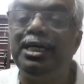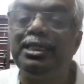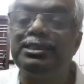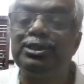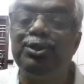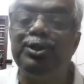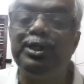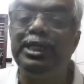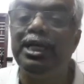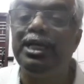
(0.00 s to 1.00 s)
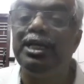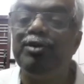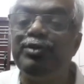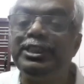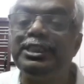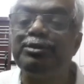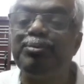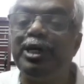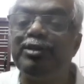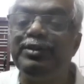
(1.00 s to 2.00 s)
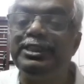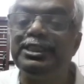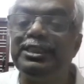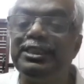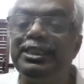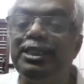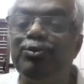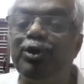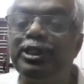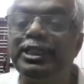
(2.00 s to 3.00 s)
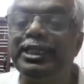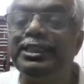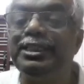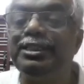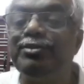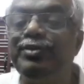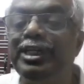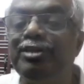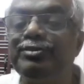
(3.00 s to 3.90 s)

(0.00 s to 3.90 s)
so which is for which the work done we have